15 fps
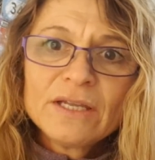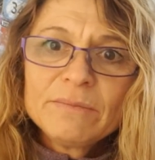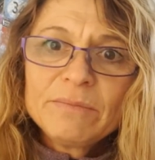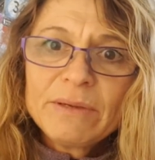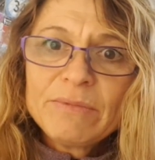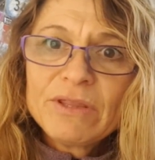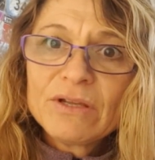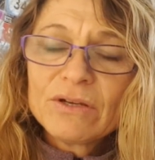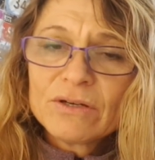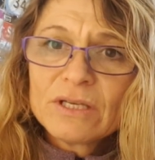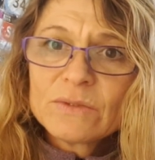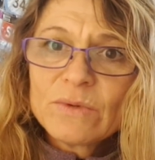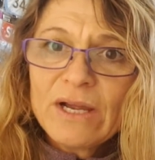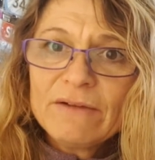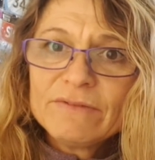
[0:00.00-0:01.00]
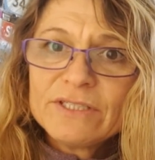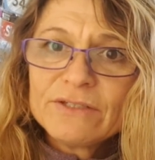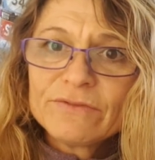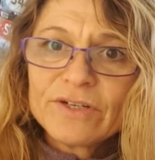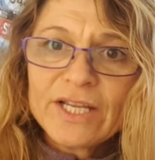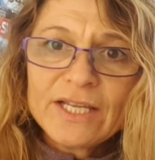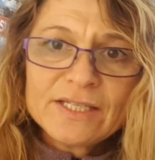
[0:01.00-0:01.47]
Maybe the girls will have a
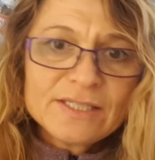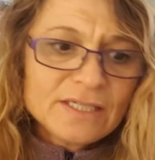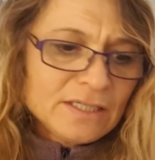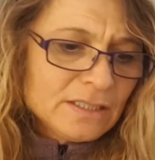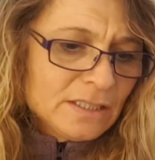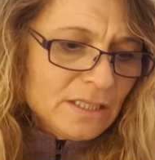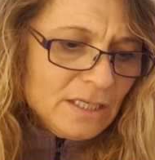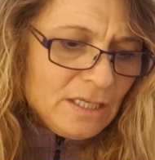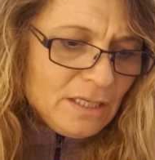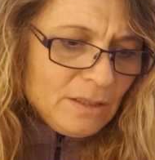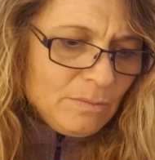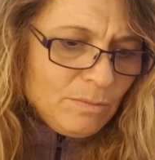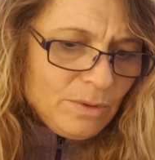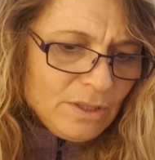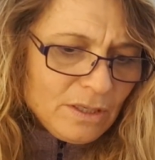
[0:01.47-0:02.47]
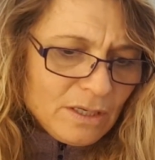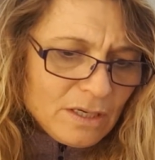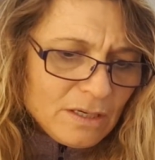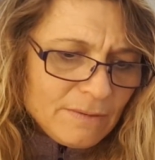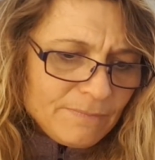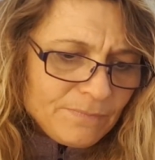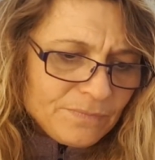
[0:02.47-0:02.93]
different answer, but
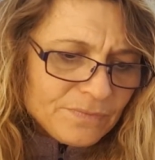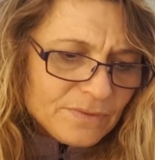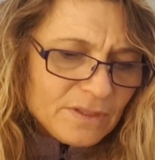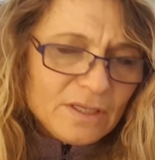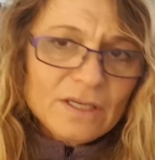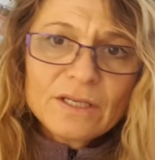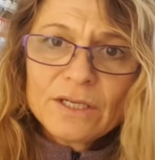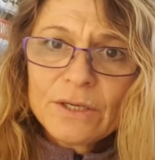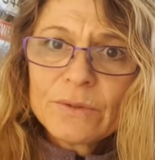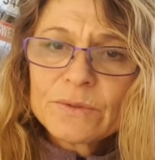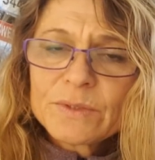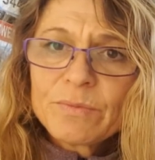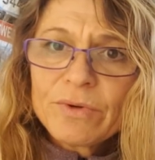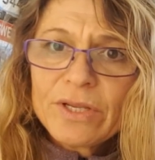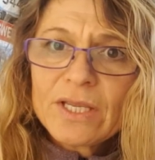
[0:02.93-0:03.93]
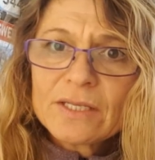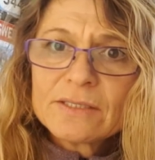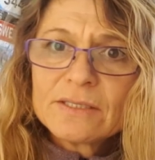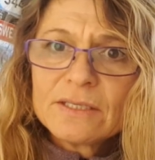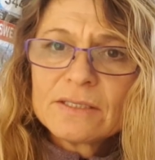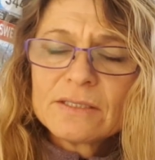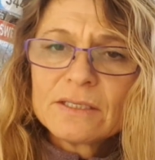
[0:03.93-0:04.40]
it was pretty
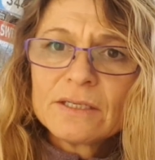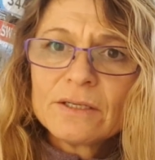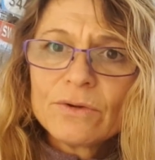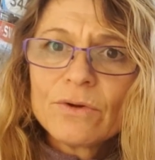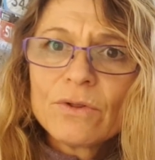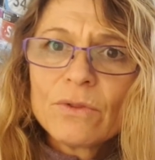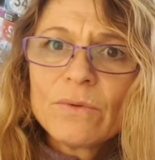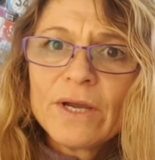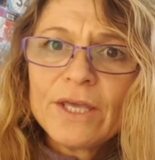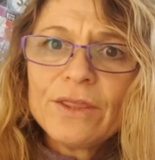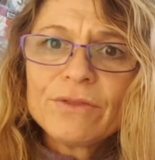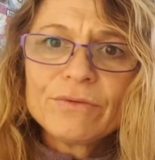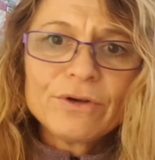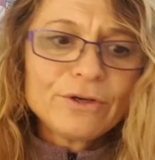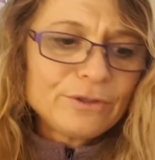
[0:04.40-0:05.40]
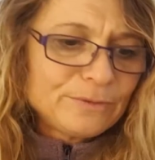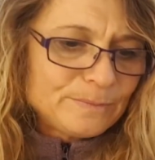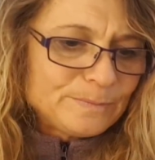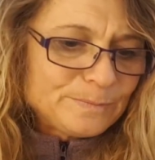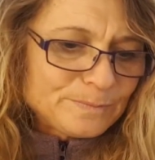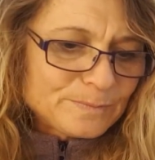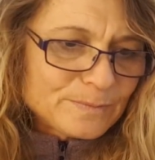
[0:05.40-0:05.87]
consistent all the way through.
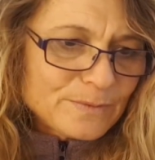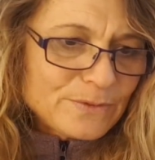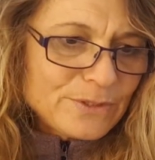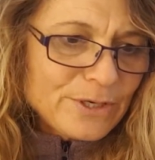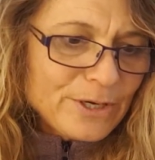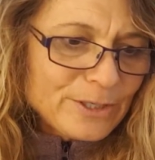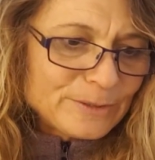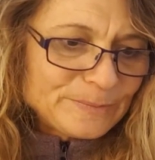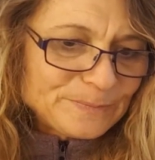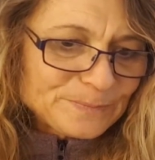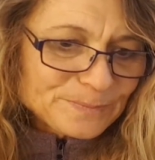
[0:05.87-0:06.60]
So,